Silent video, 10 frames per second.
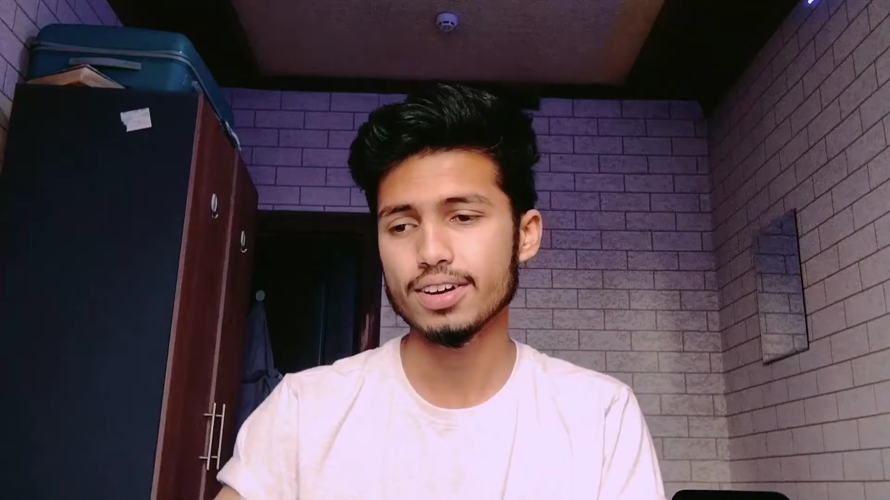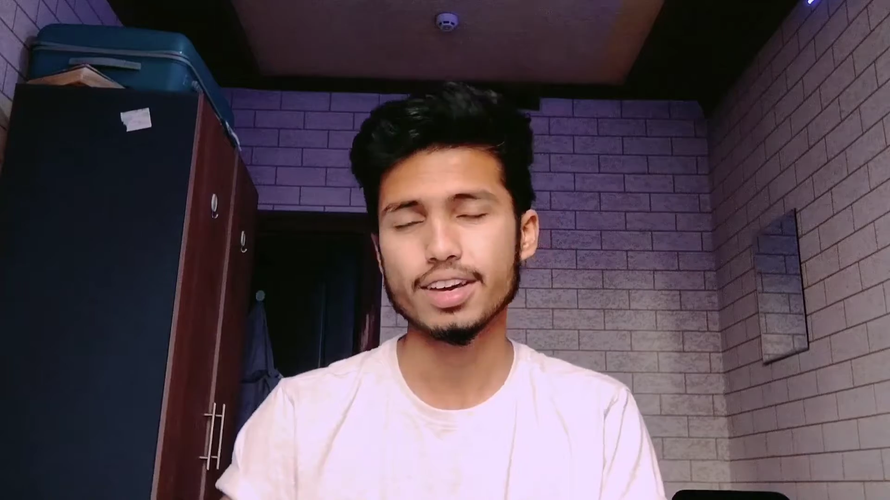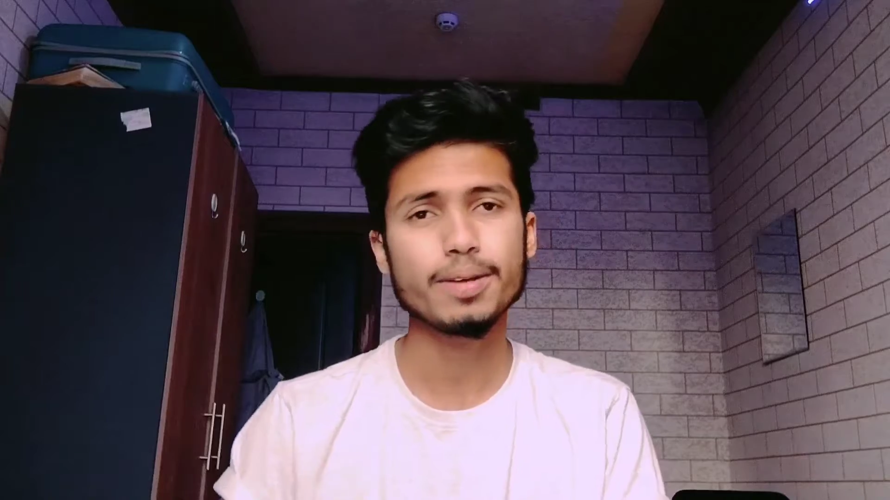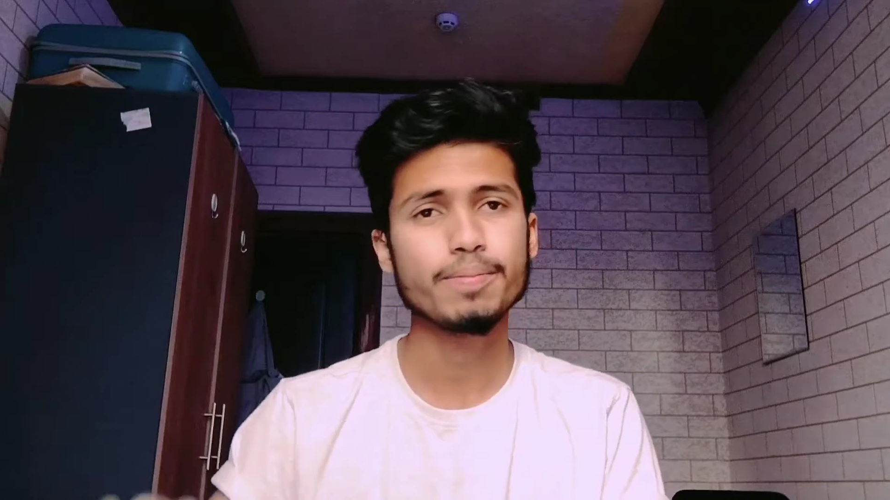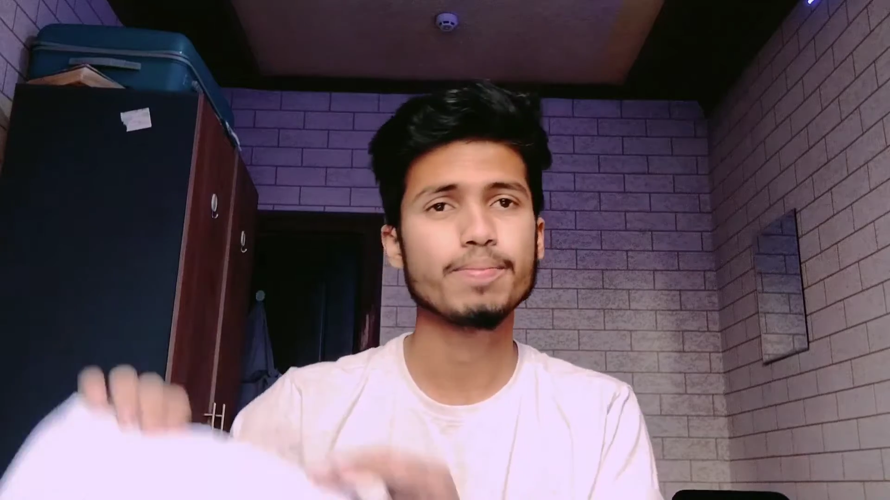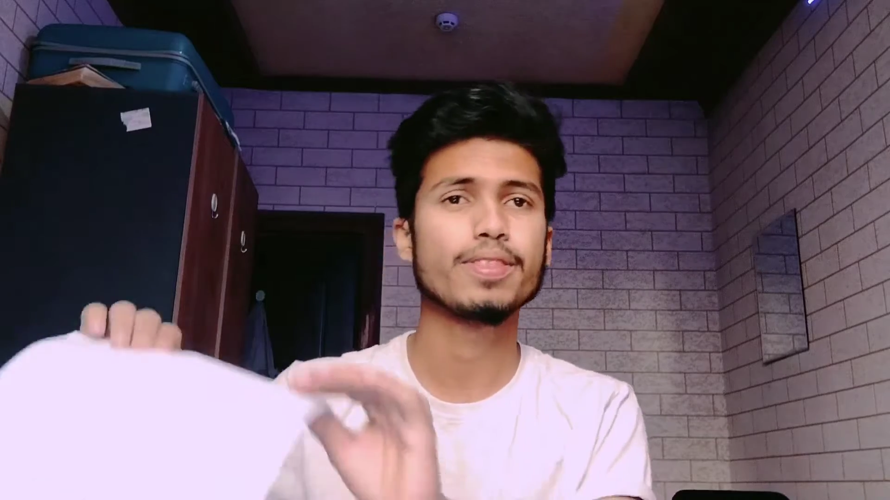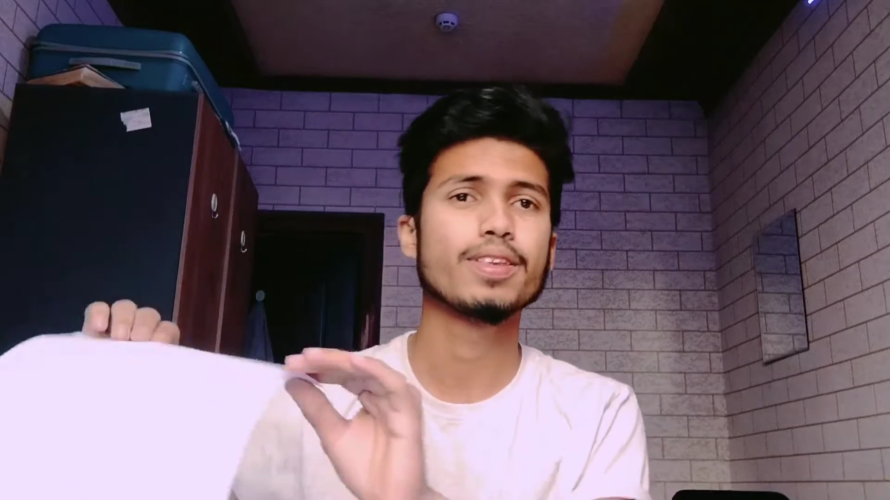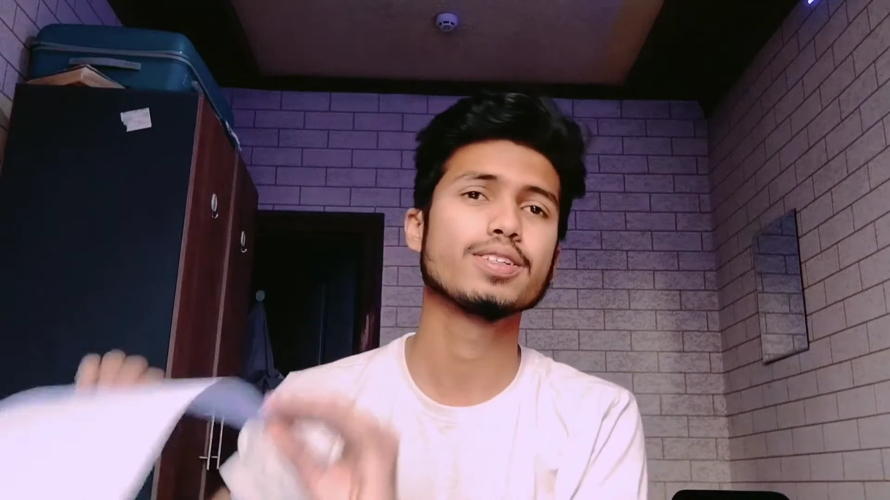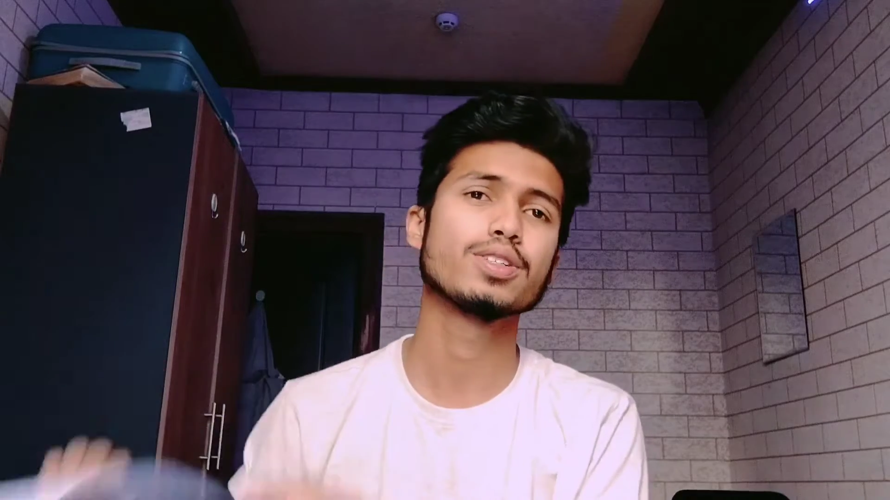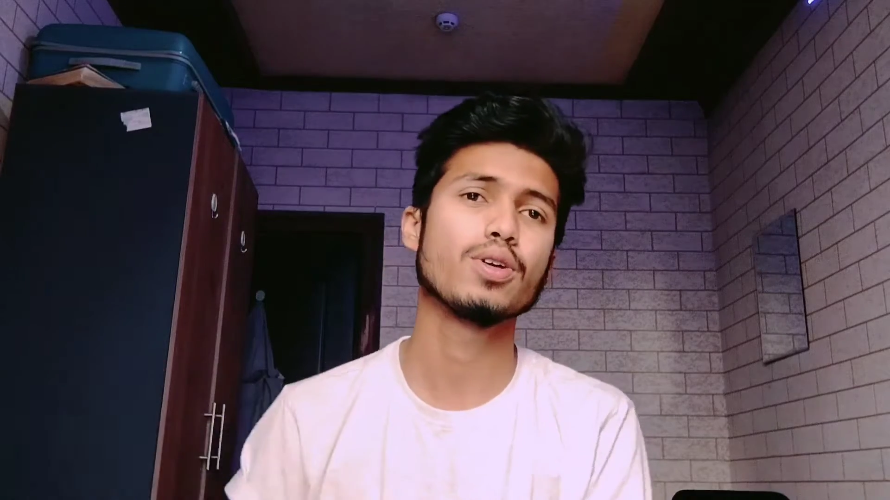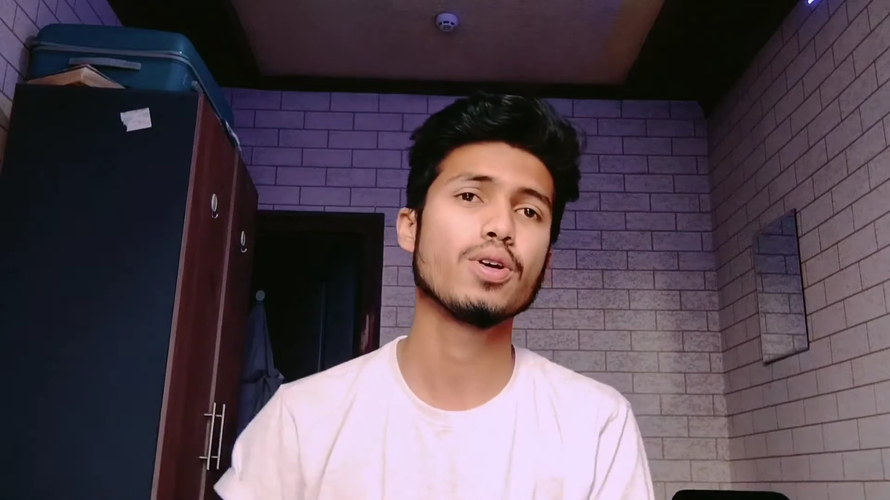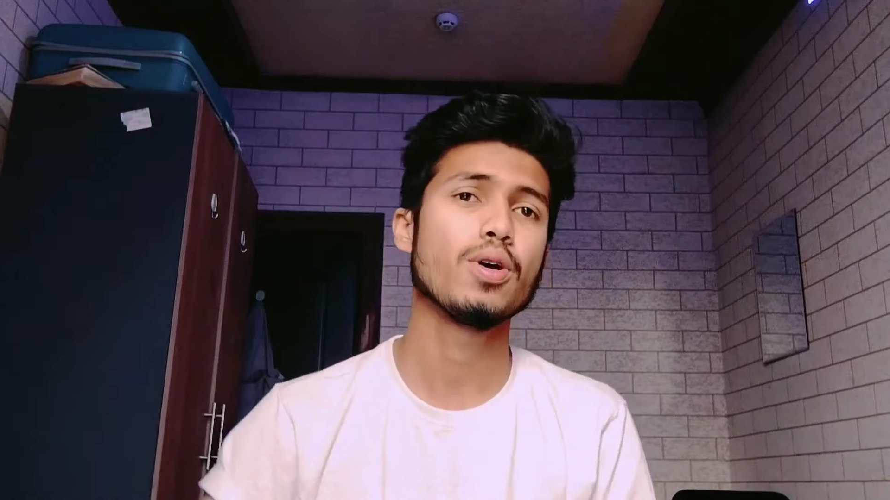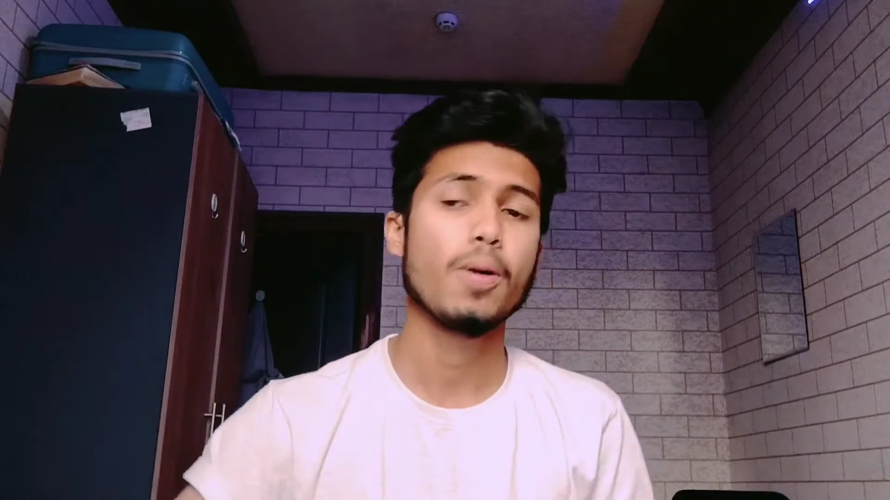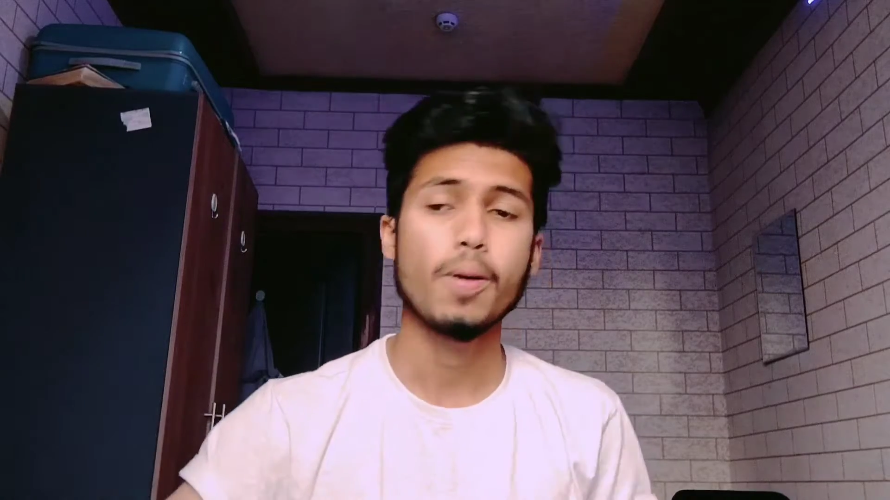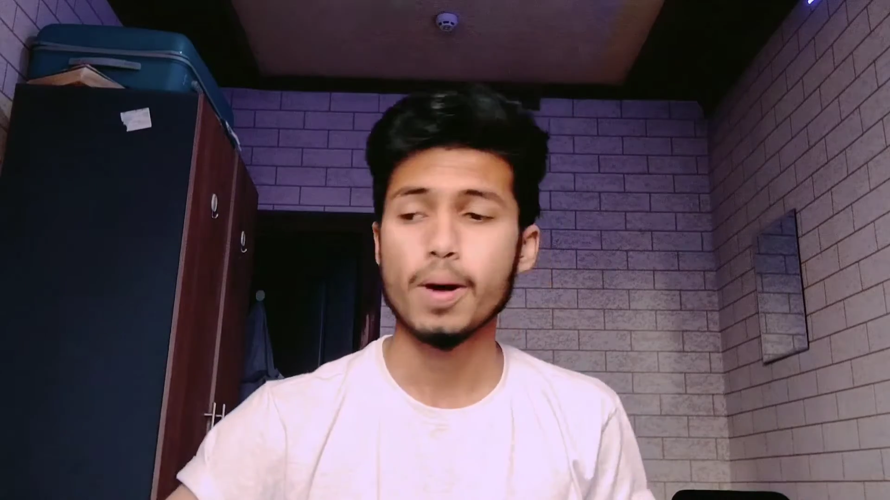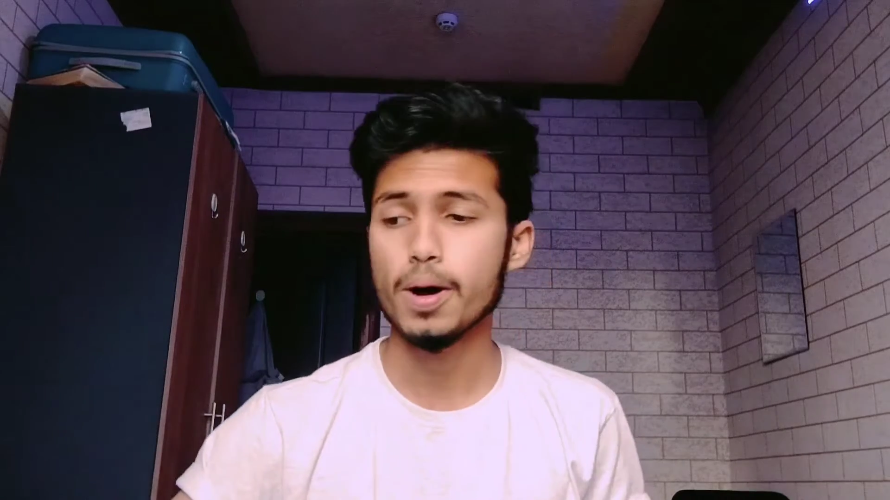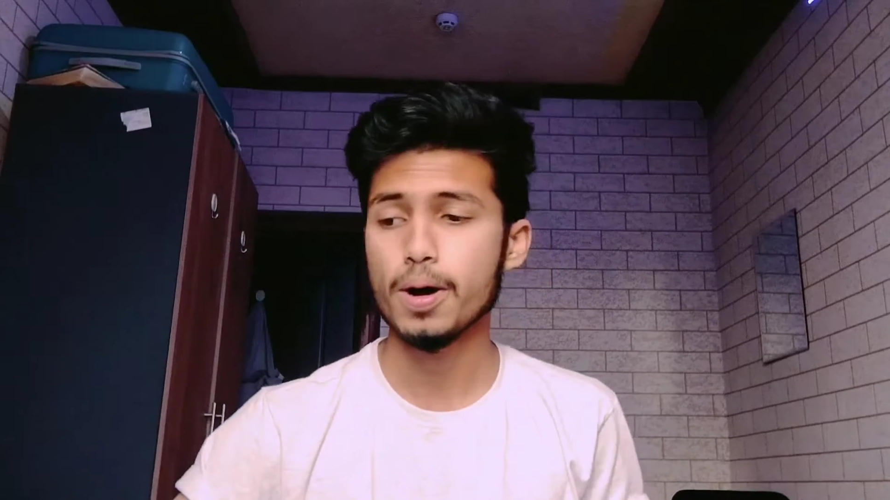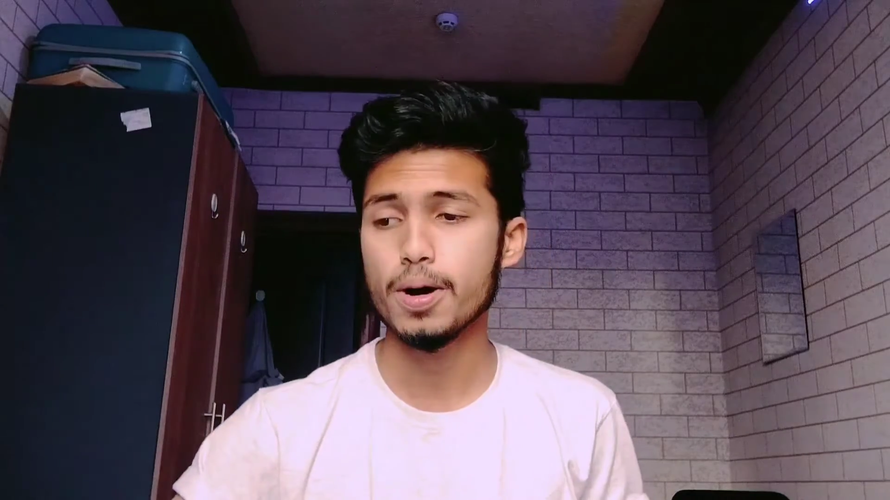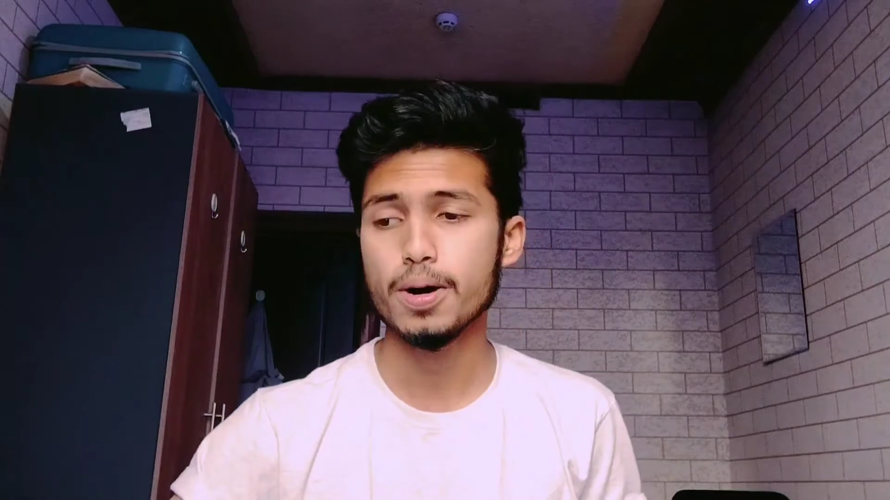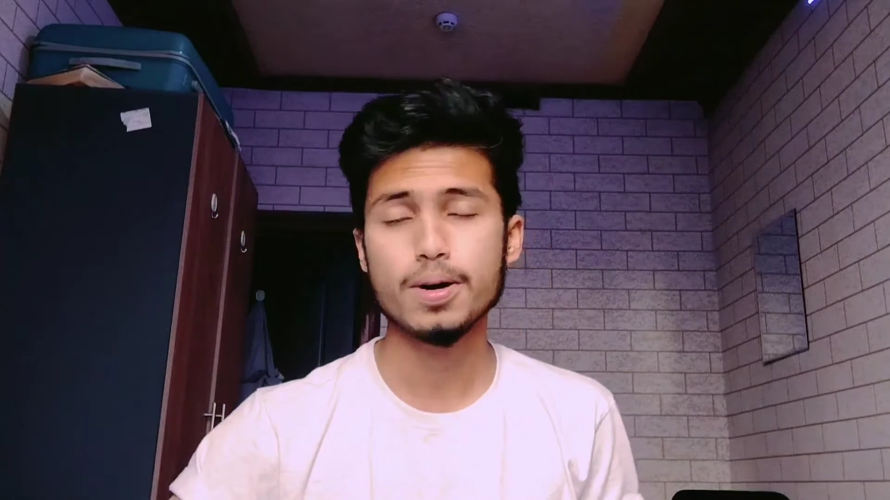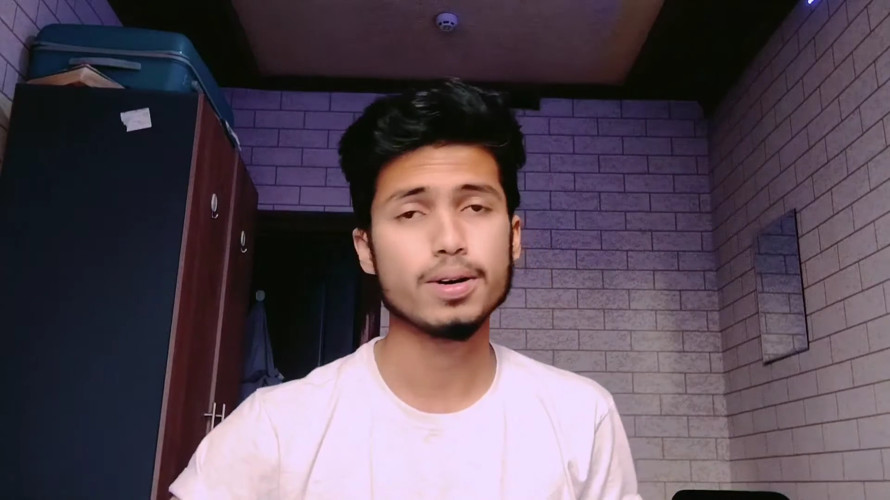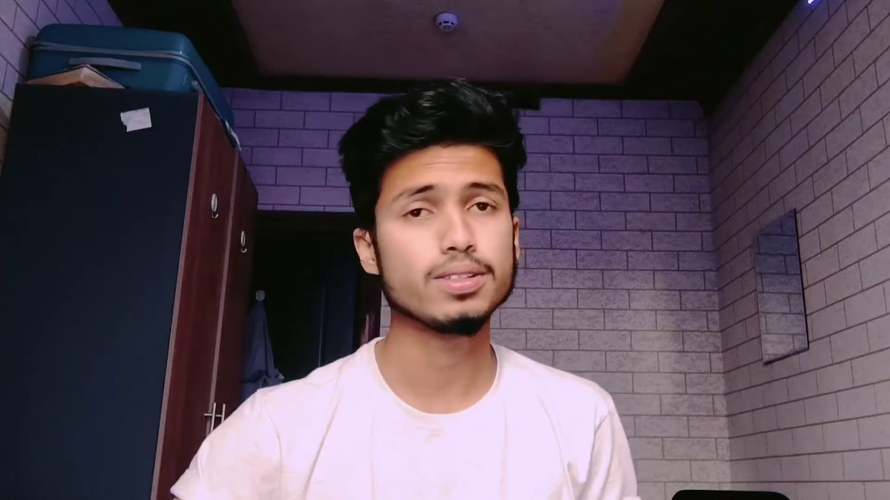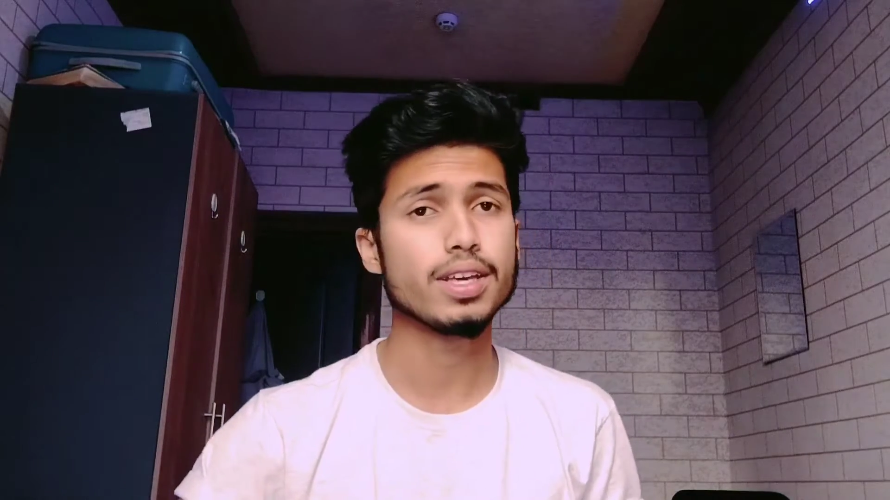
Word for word: Okay. So uh,